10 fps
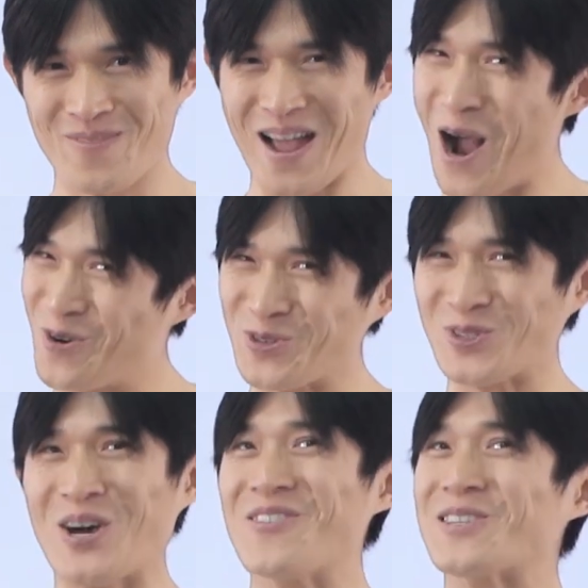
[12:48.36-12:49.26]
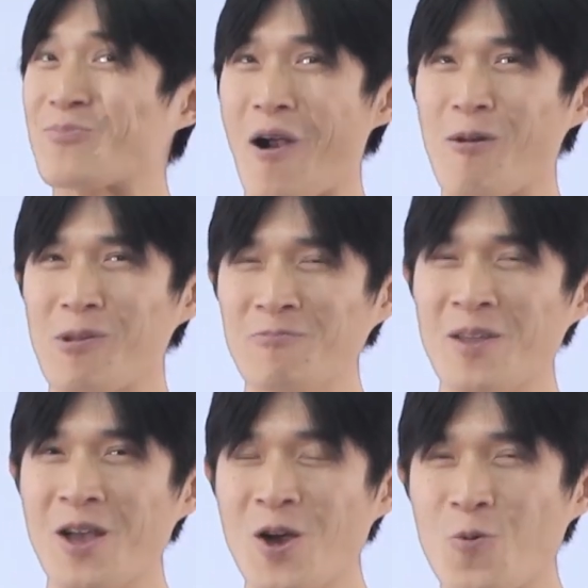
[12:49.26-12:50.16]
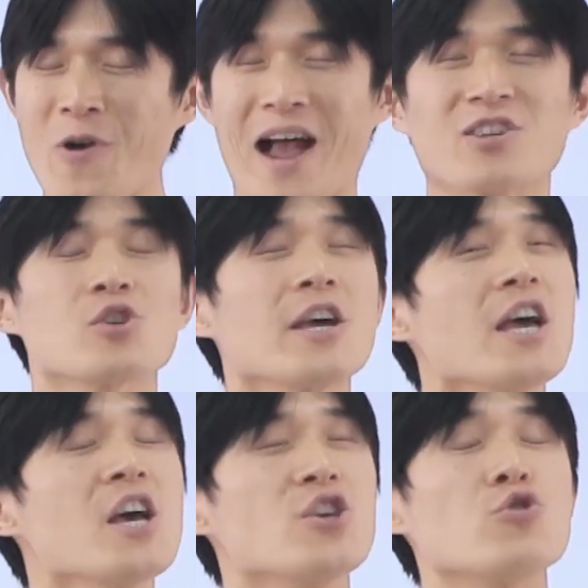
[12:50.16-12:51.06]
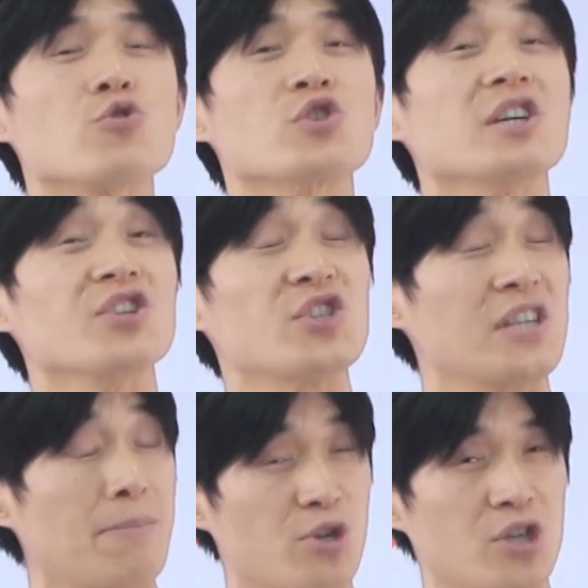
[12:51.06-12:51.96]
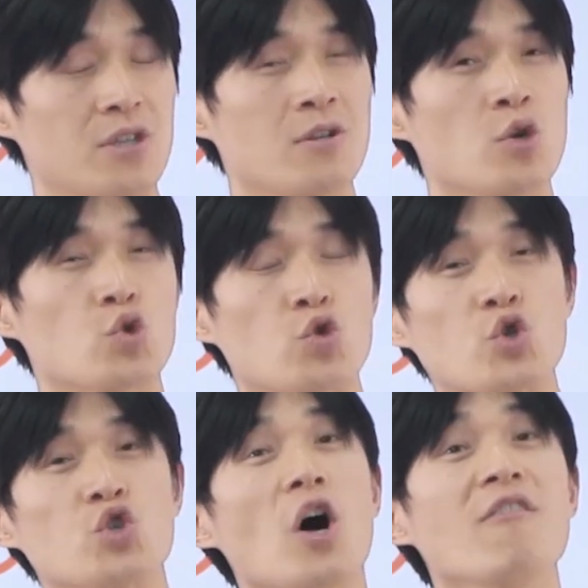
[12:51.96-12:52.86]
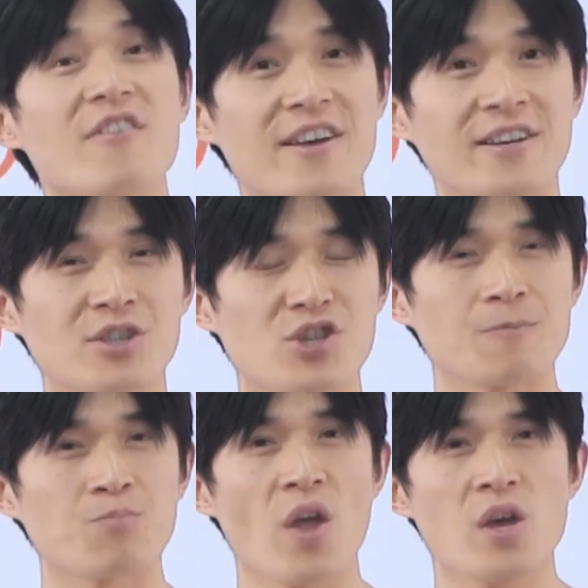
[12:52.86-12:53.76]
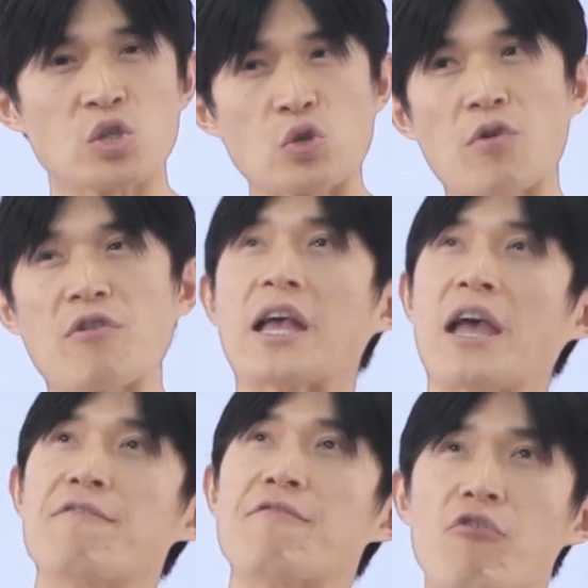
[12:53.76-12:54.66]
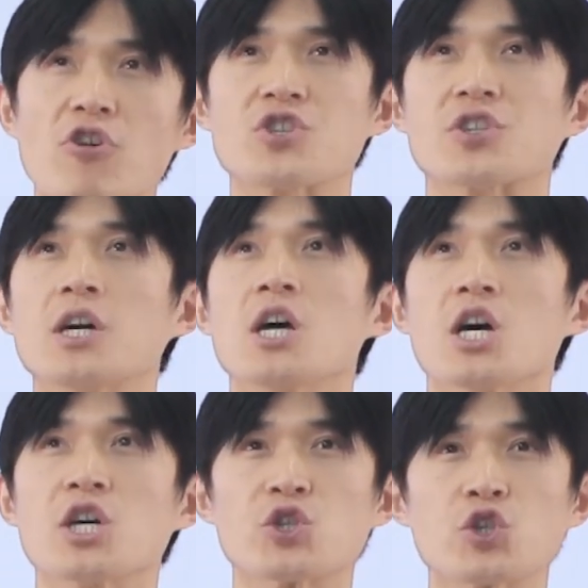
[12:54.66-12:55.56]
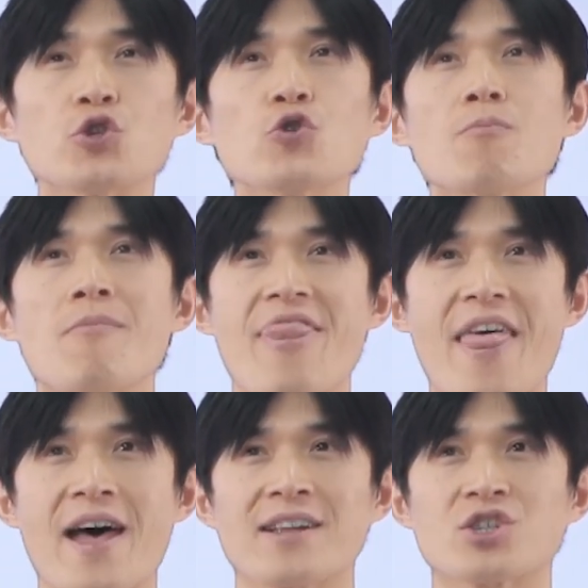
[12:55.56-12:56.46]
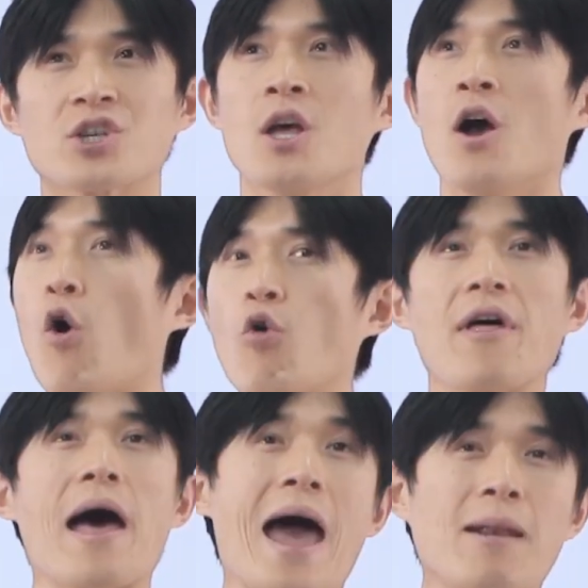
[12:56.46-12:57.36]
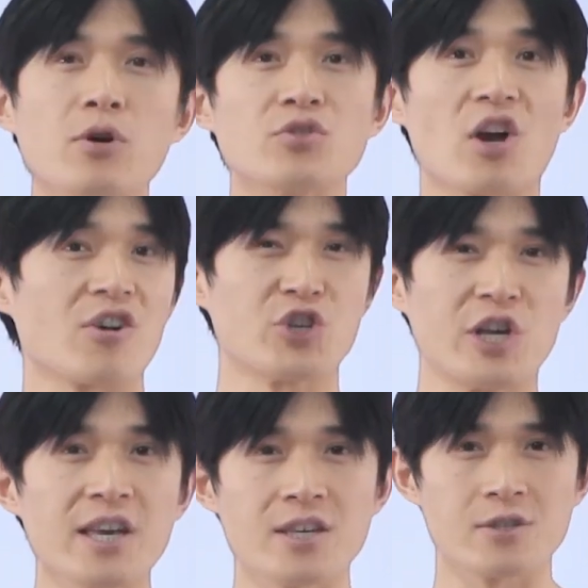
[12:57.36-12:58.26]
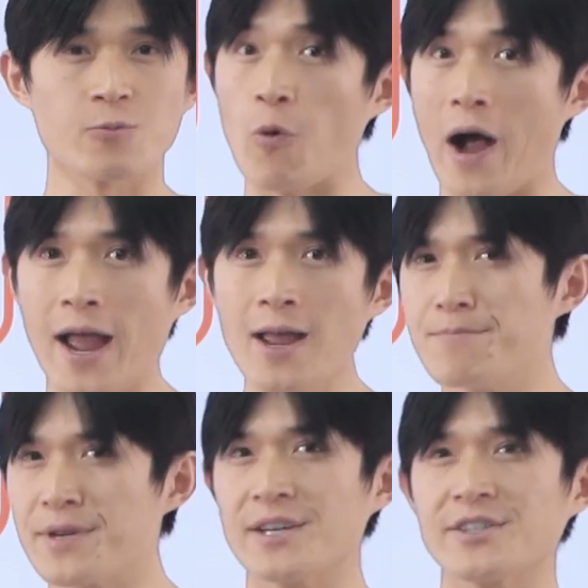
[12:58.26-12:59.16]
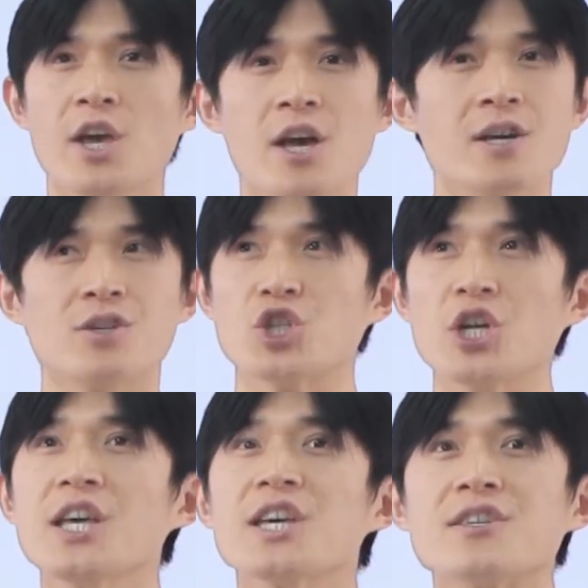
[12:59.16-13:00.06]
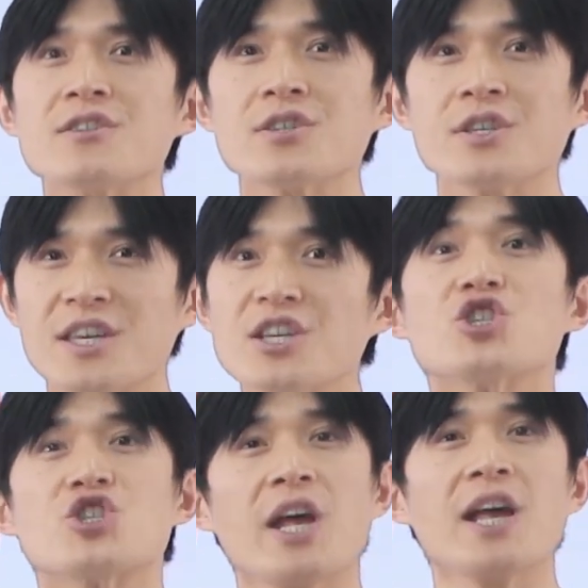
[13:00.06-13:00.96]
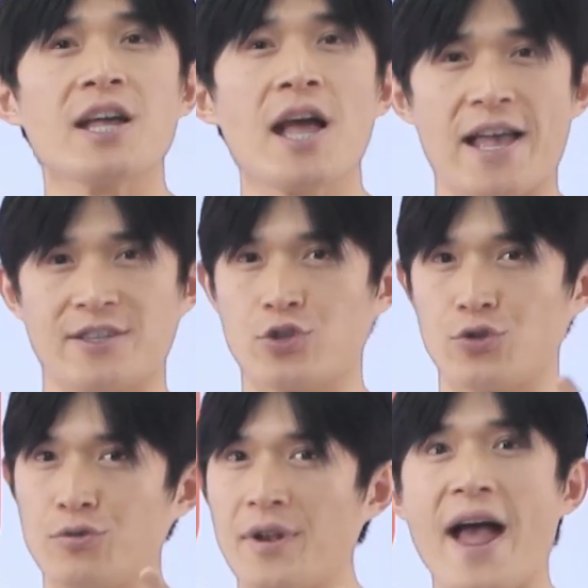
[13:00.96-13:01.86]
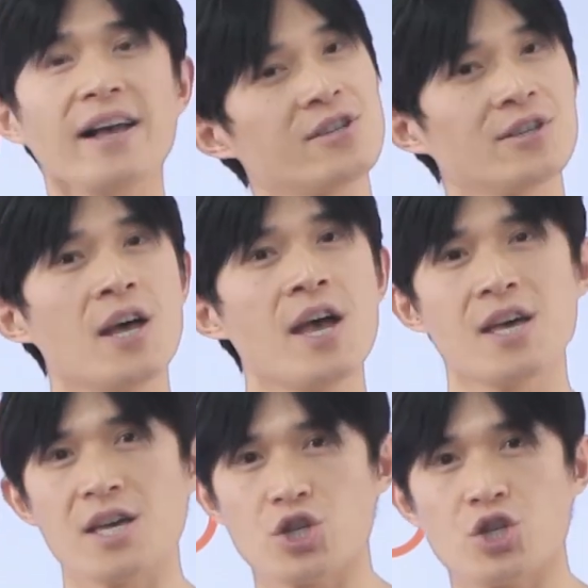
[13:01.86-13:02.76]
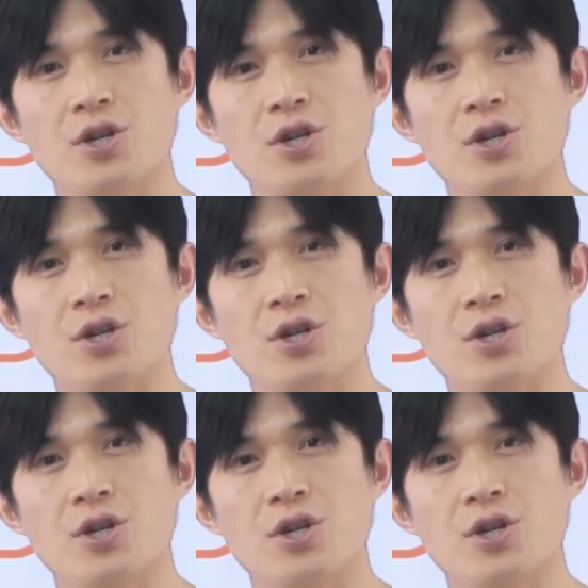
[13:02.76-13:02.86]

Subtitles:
How do you solve this problem? We actually use assumption to solve it. So we can first assume that all the animals are chickens. Why? Because each chicken has 2 legs, each